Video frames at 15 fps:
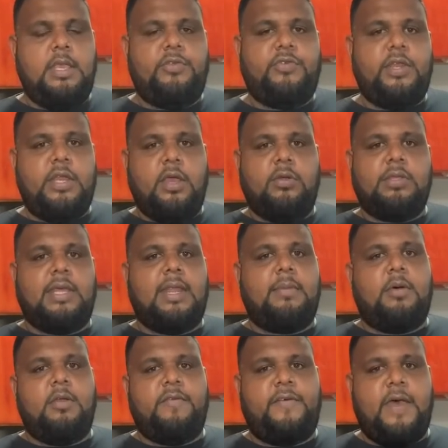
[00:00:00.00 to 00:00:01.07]
Trini Out and
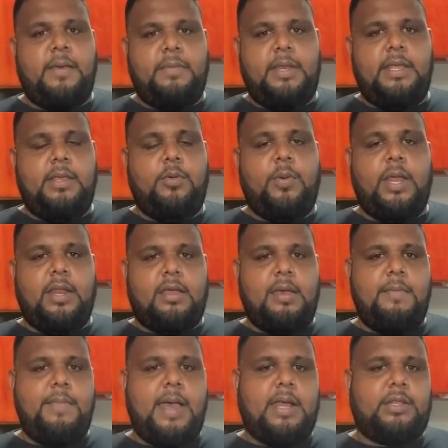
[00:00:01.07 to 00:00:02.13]
About family,
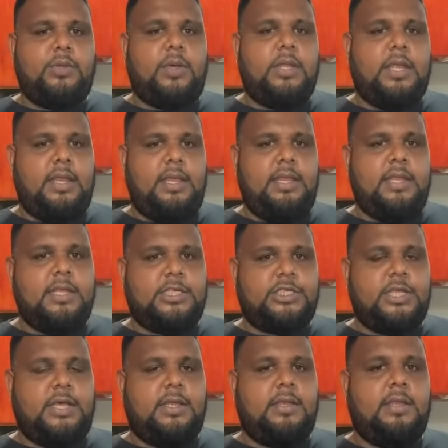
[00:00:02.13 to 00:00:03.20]
welcome back to another
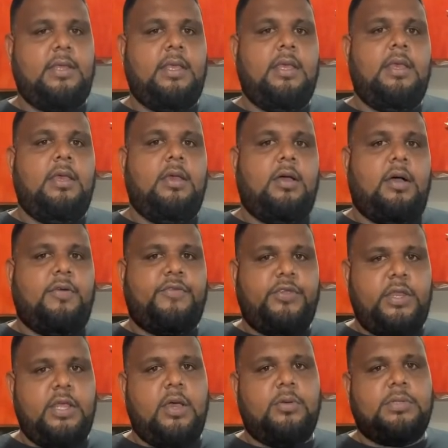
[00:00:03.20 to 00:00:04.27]
edition of
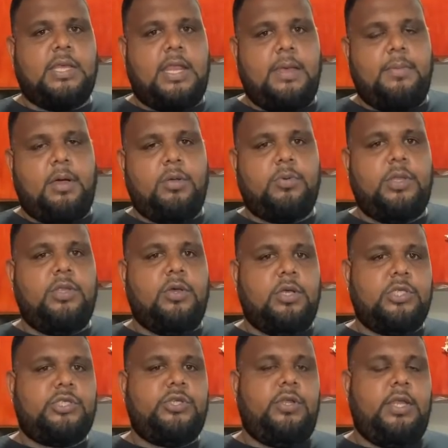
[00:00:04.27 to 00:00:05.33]
Trini Out and About with
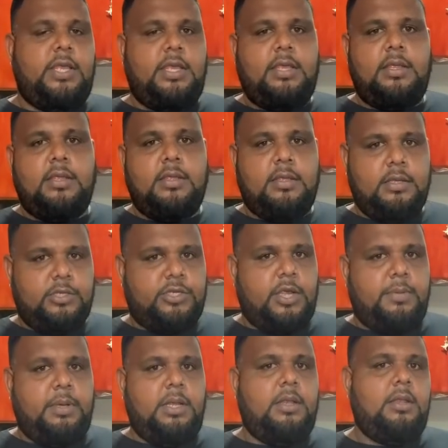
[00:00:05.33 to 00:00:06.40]
yours truly,
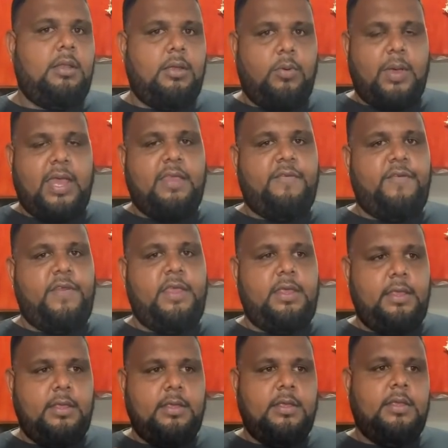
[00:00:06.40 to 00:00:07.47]
Trouble,
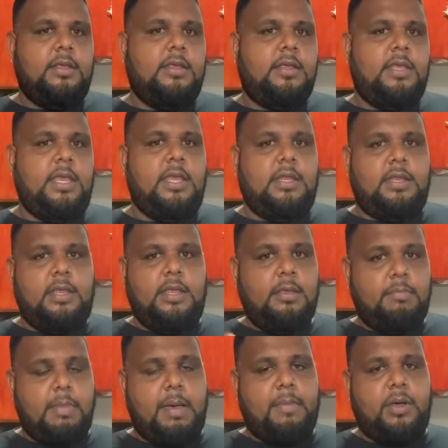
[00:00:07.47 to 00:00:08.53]
Wifey, Katie,
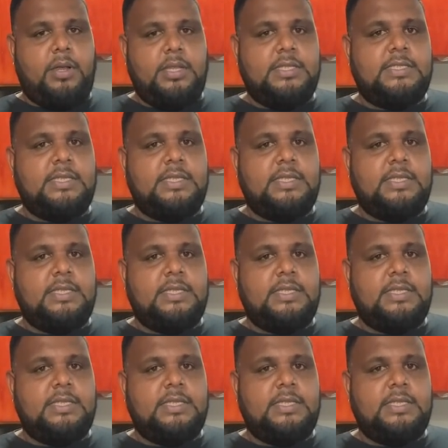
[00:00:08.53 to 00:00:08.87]
Mama on the